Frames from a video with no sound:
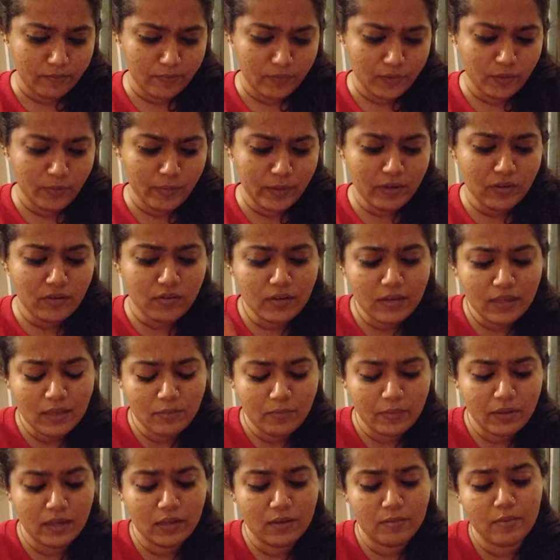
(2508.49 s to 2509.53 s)
you'll be
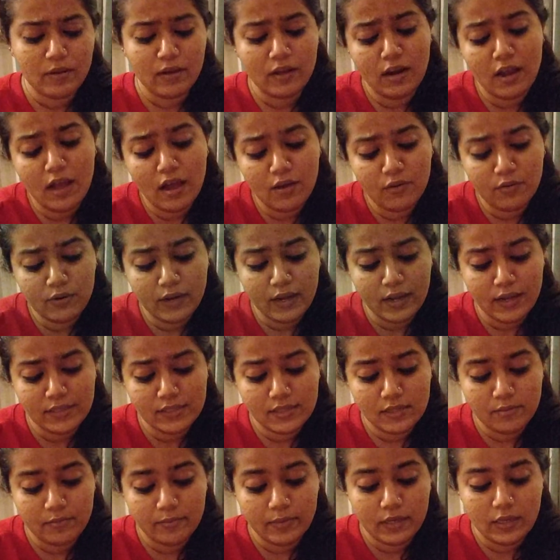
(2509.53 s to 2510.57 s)
dreaming about how
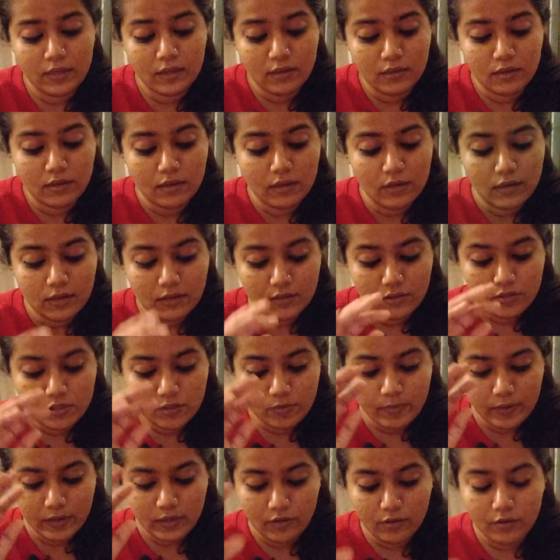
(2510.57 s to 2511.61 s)
nice it'll be to
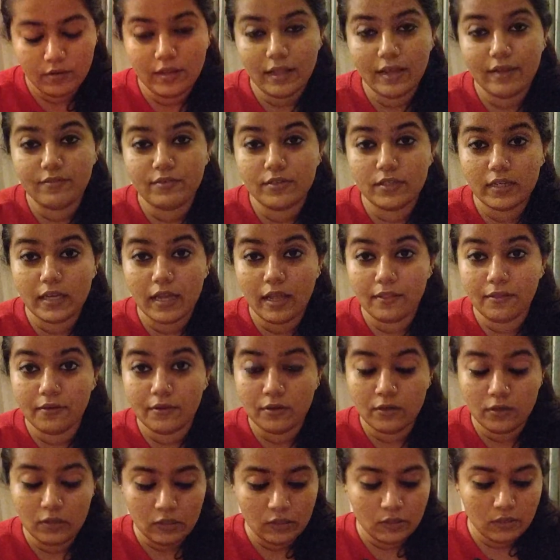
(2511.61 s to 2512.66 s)
spend your life together.